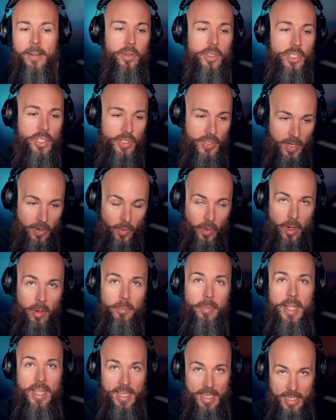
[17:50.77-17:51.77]

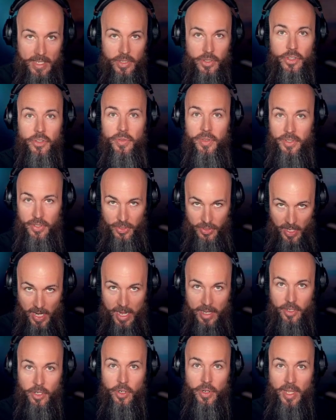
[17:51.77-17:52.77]
Serum is the
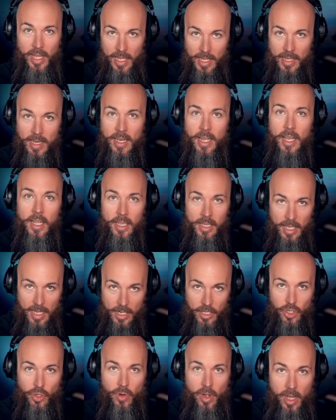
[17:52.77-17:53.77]
standard in
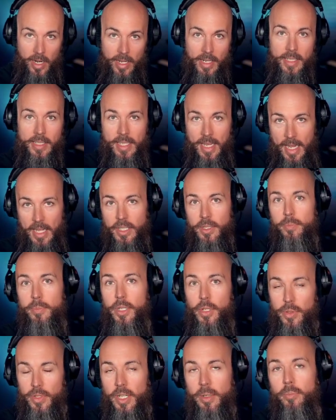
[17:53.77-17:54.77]
electronic dance
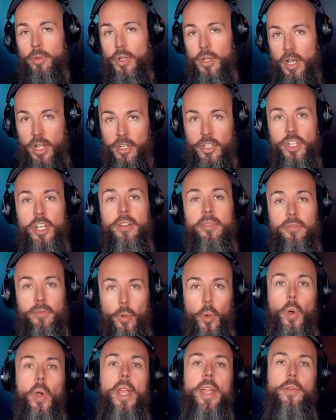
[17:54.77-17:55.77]
music production
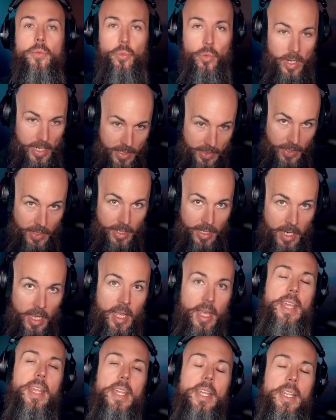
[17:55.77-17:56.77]
for a reason.
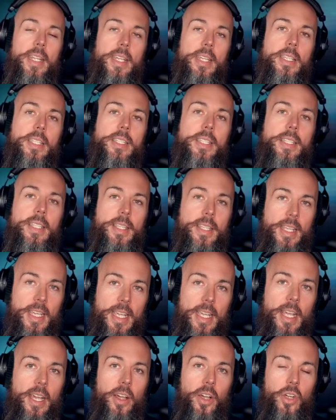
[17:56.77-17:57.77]
It is
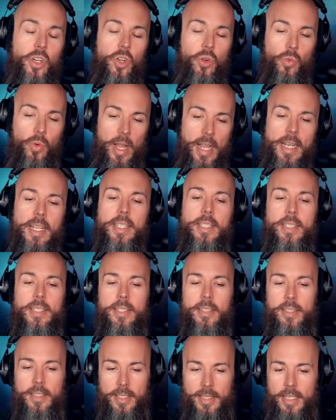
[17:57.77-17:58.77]
the
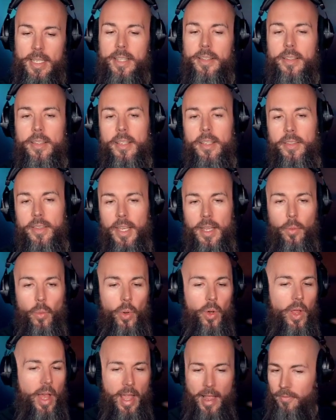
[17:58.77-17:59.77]
greatest synth that
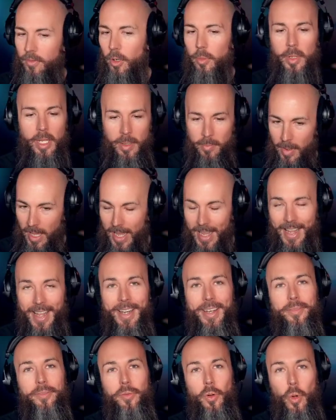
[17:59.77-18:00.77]
will ever be
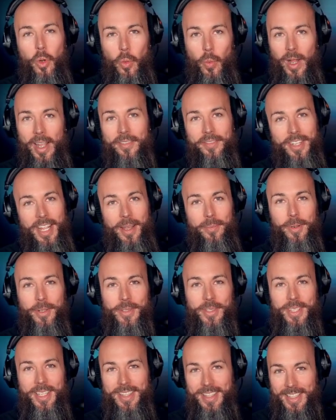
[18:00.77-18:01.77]
made for
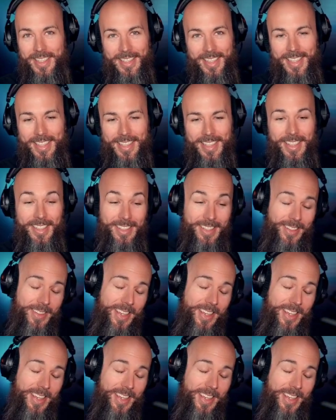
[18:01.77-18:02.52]
wavetable synthesis until they